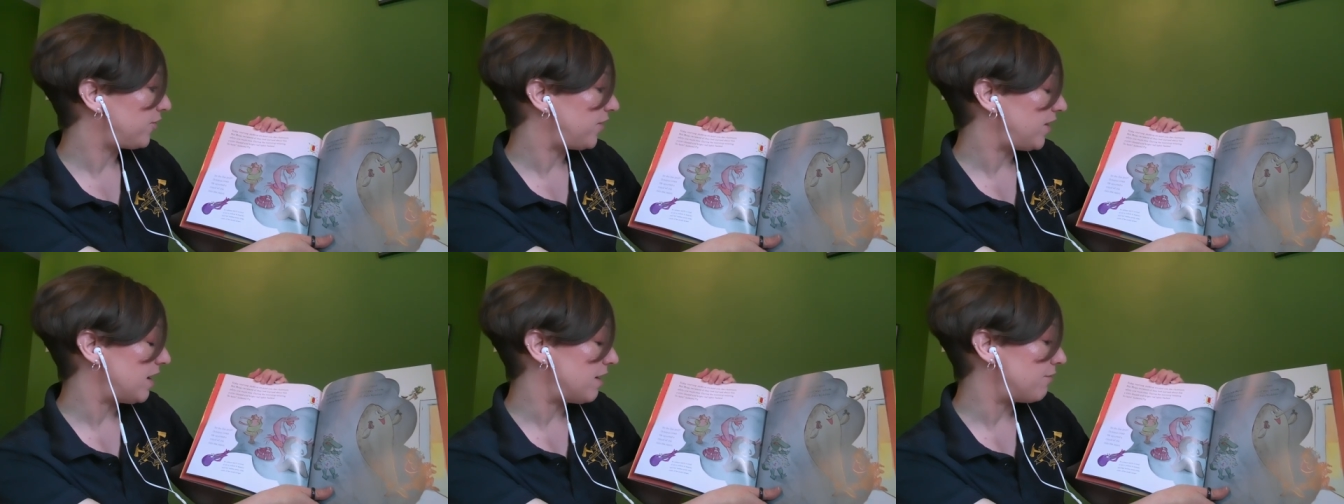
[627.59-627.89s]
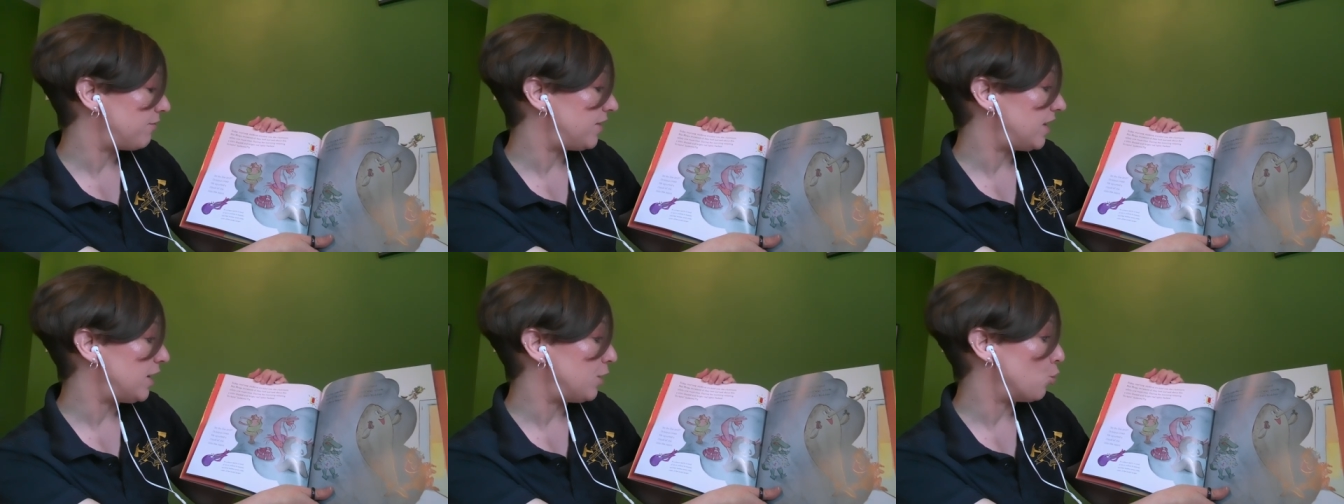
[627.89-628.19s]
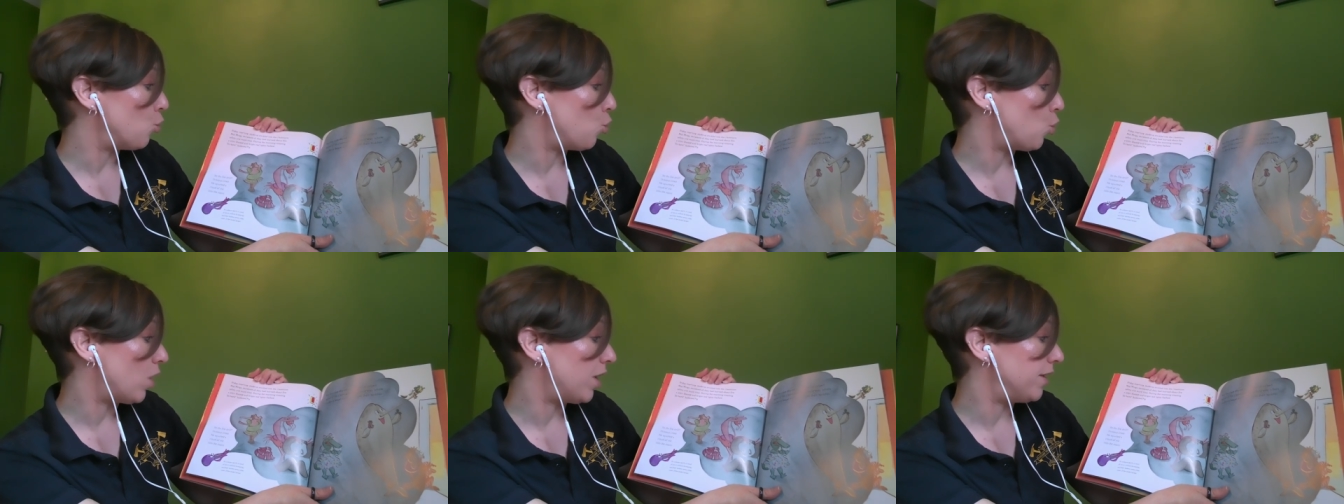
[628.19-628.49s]

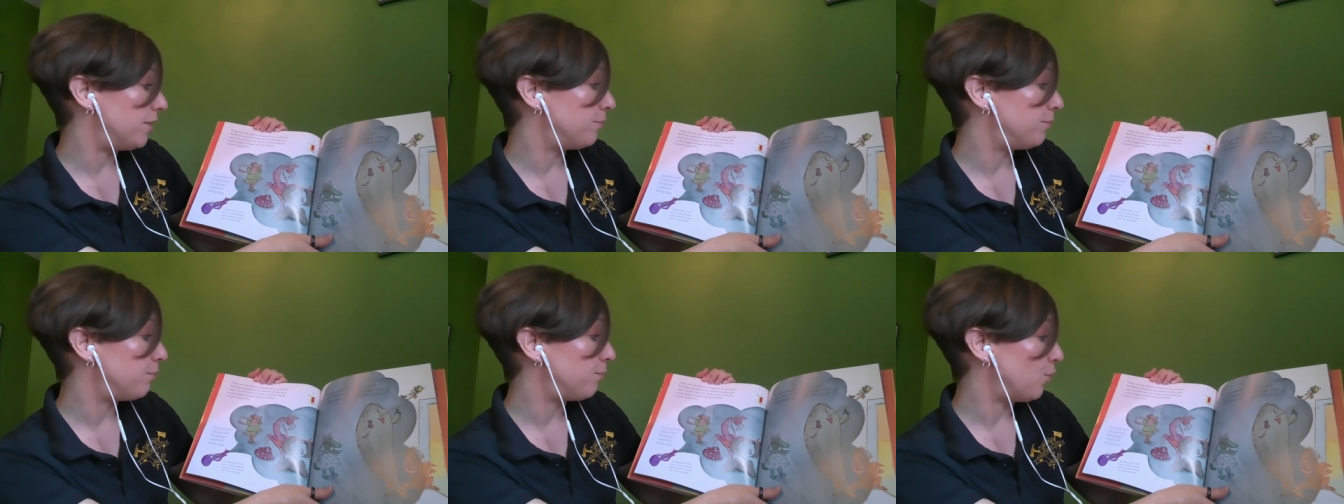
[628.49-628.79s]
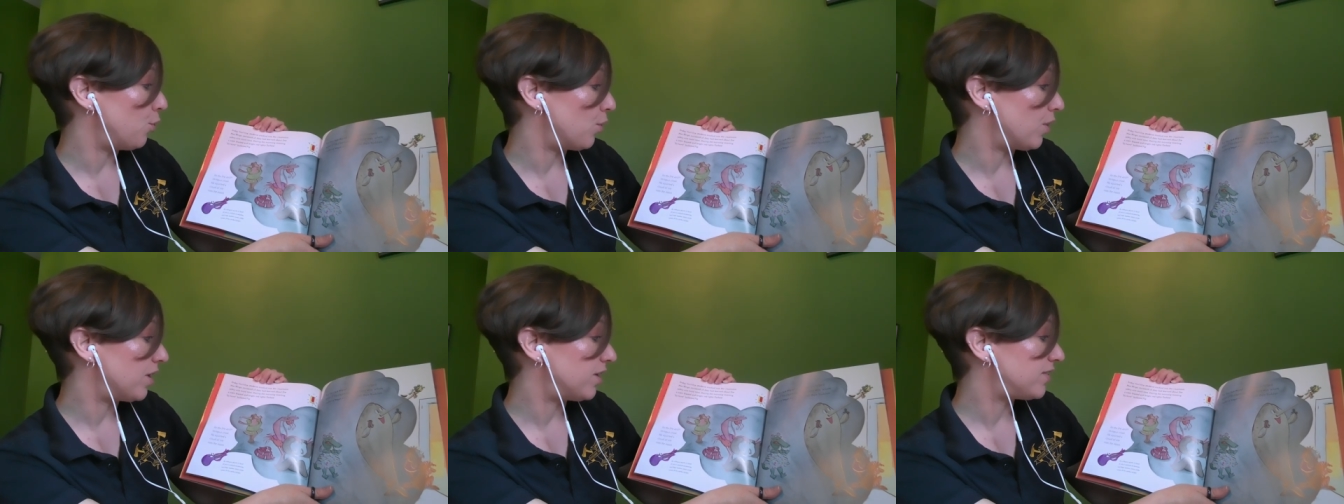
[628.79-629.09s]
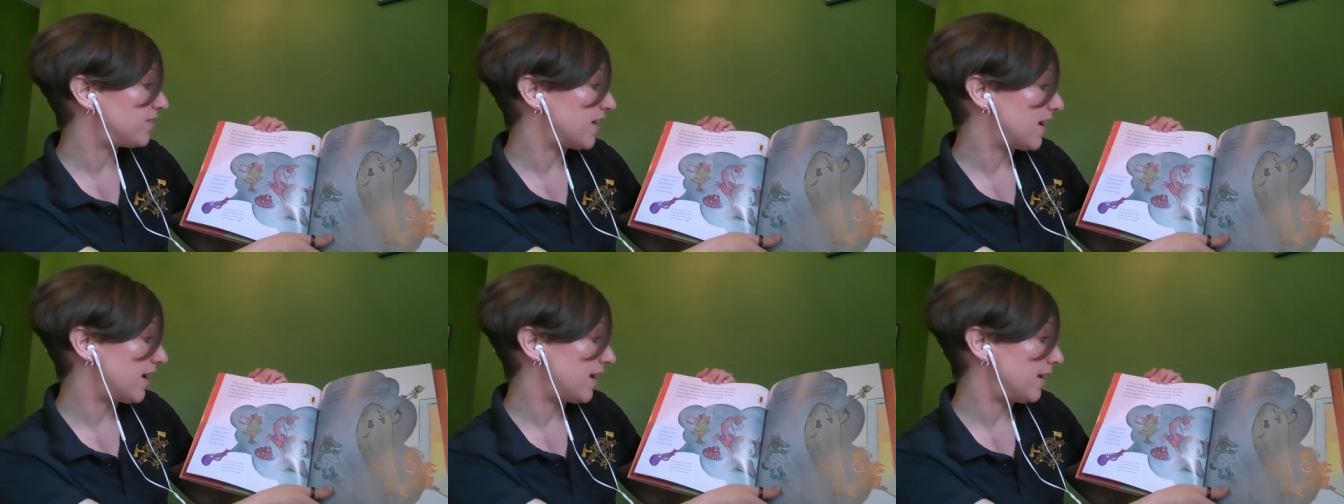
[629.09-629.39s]
safety one more
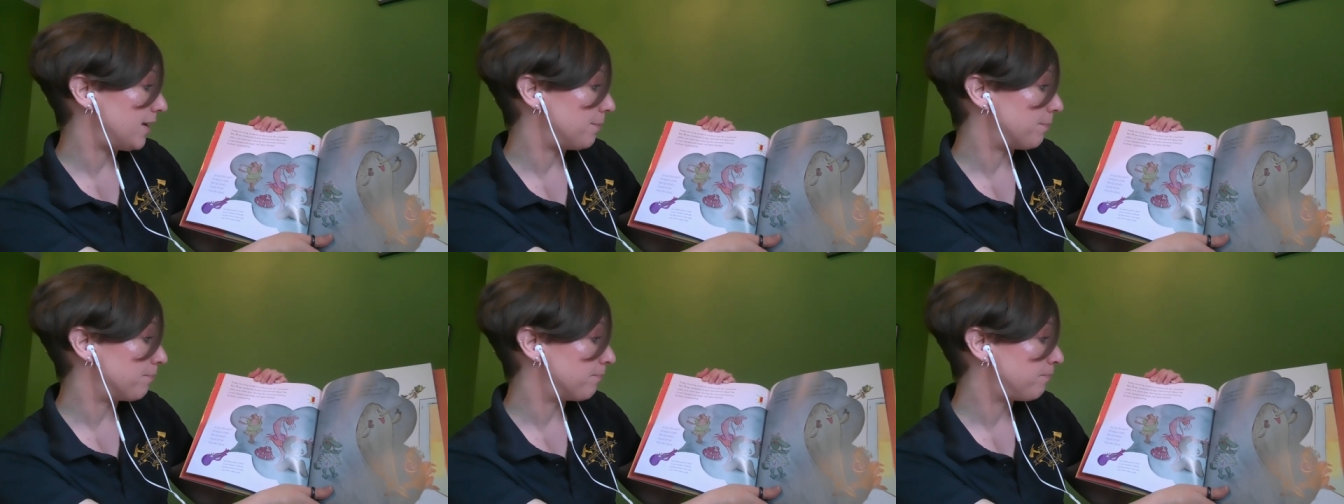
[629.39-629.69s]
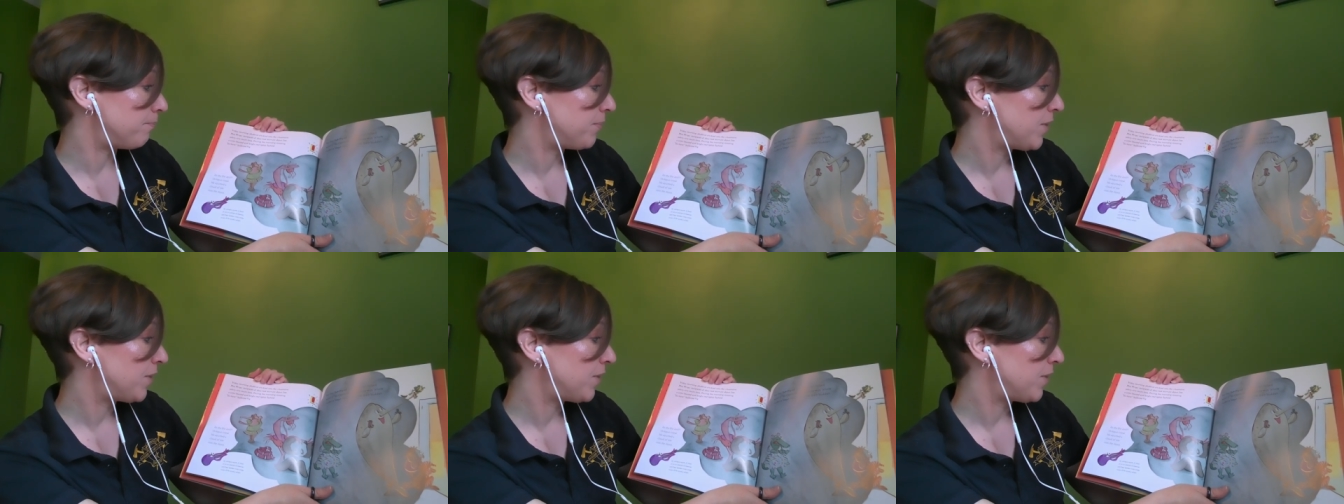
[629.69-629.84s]
time.